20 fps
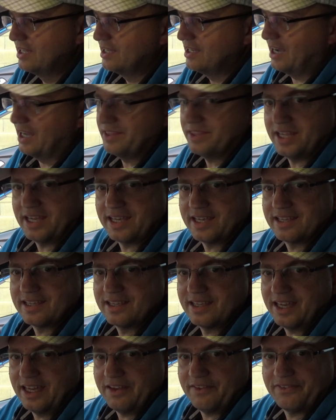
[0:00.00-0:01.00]
I think
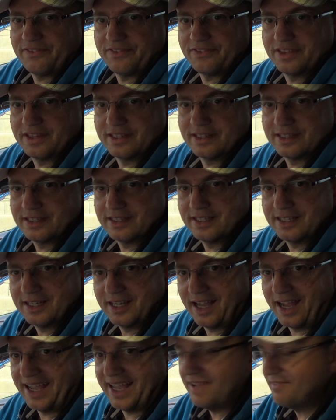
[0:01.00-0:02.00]

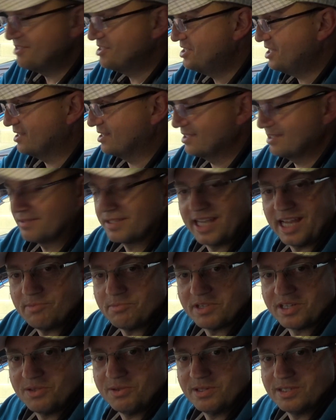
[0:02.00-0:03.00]
I haven't checked the
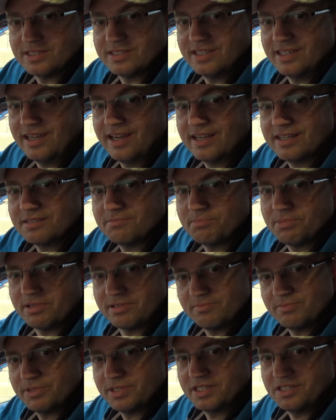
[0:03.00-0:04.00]
camera quality yet, but
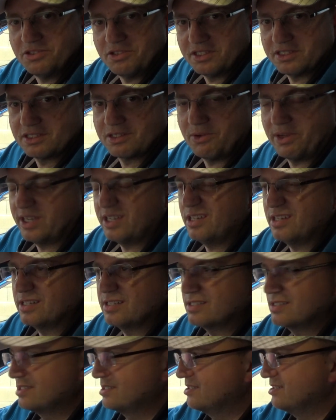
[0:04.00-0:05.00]
I'm pretty sure it's quite
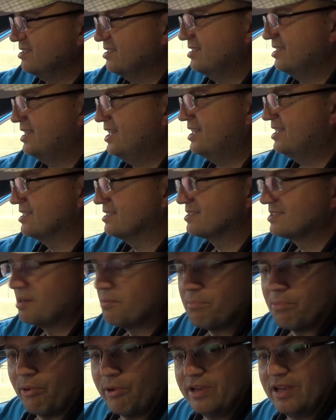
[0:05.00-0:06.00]
good. I think at
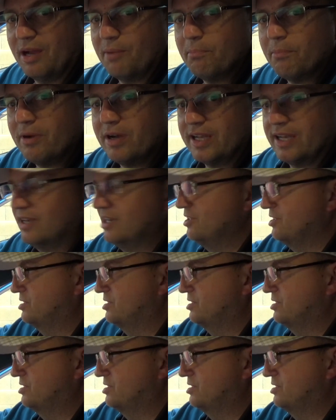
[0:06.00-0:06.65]
some point I might look